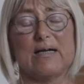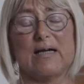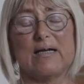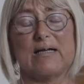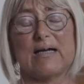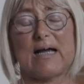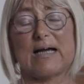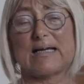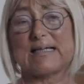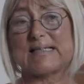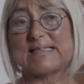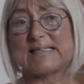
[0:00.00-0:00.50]

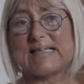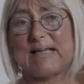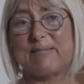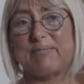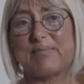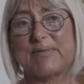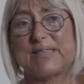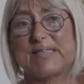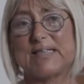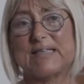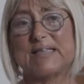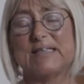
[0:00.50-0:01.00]

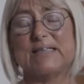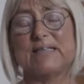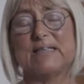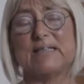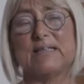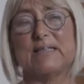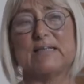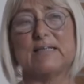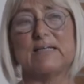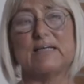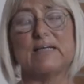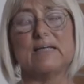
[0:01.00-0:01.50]
accept it,
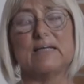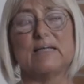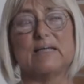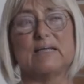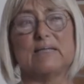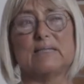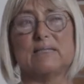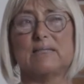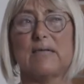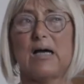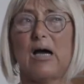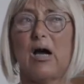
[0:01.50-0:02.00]

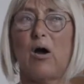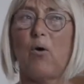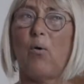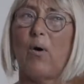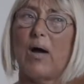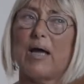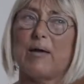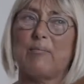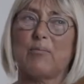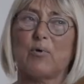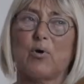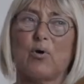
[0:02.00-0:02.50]
how I
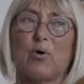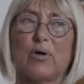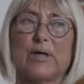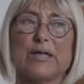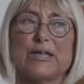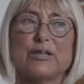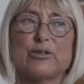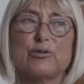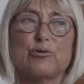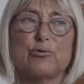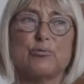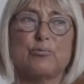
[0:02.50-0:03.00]
am
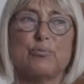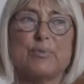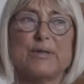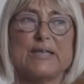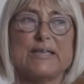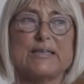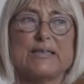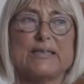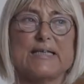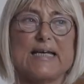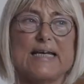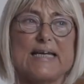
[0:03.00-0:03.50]
going to
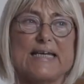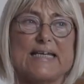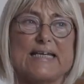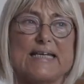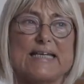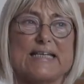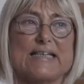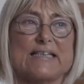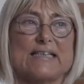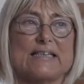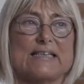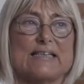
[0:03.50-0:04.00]
be
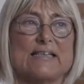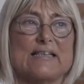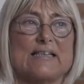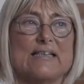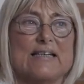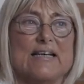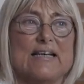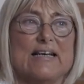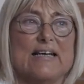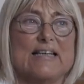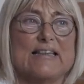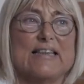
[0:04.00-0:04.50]
taking
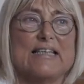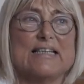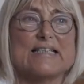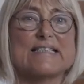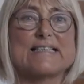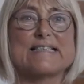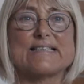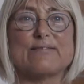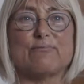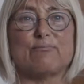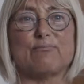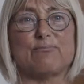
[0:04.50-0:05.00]

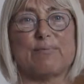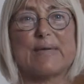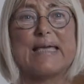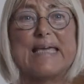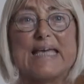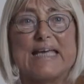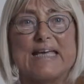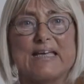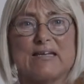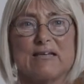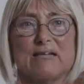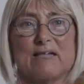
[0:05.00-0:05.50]
this
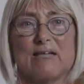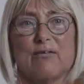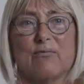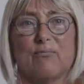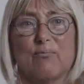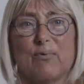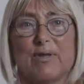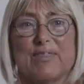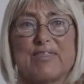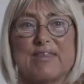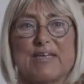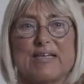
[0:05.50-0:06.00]
in
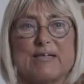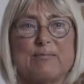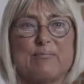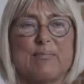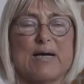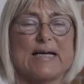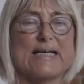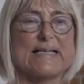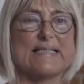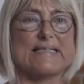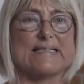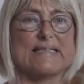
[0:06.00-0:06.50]
within
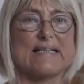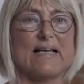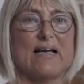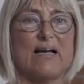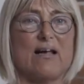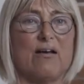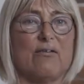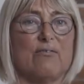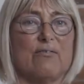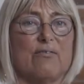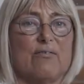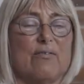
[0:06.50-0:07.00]

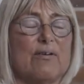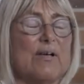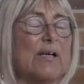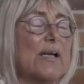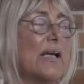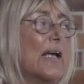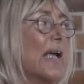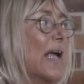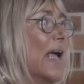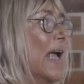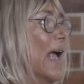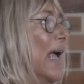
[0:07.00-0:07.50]
myself.
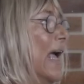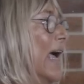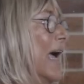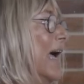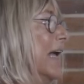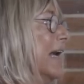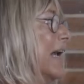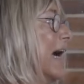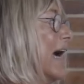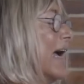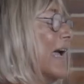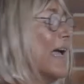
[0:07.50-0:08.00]

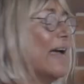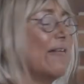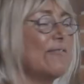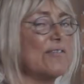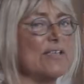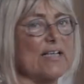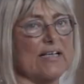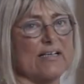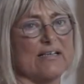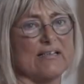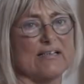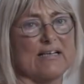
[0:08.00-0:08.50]
And I have
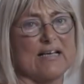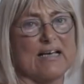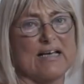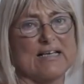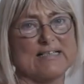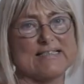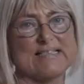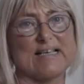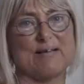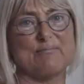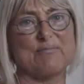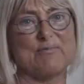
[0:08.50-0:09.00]
done
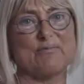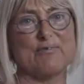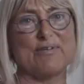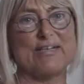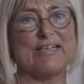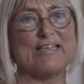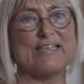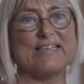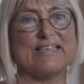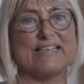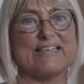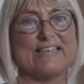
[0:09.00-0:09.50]
some
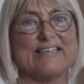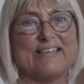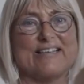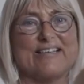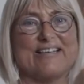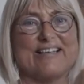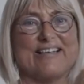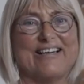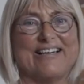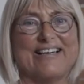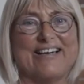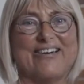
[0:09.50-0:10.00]

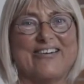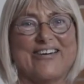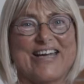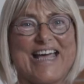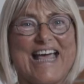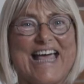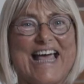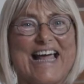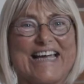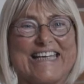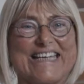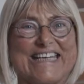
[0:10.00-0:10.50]
reading
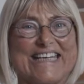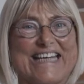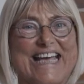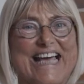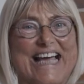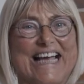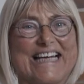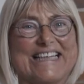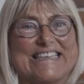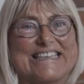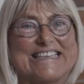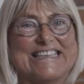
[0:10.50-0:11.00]
in
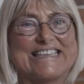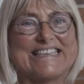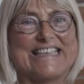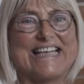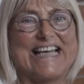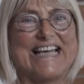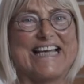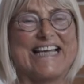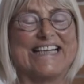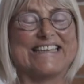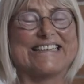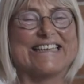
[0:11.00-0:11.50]

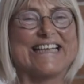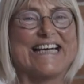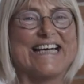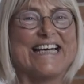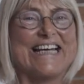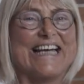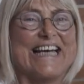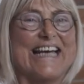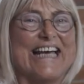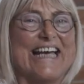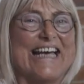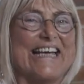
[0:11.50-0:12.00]
Aliceland,
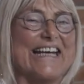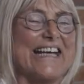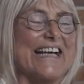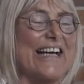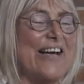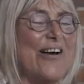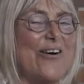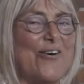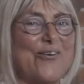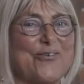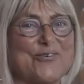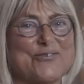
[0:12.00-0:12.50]
and I
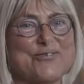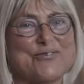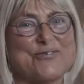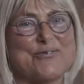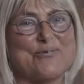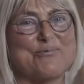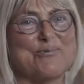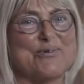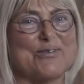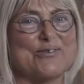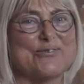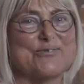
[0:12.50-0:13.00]
also
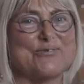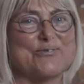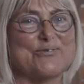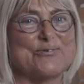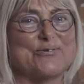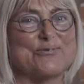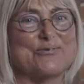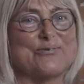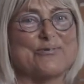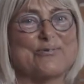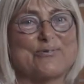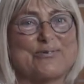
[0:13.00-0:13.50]
want
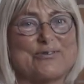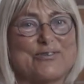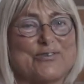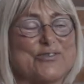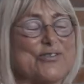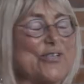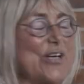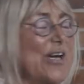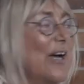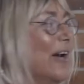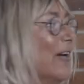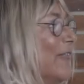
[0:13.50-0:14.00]
to
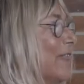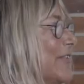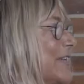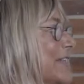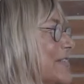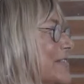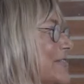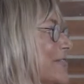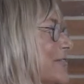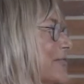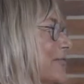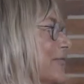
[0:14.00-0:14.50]
share
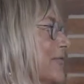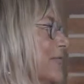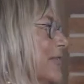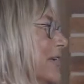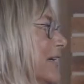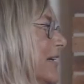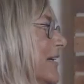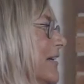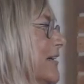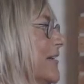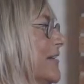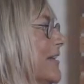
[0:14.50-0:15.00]
with you
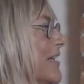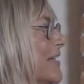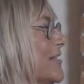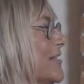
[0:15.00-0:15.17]
the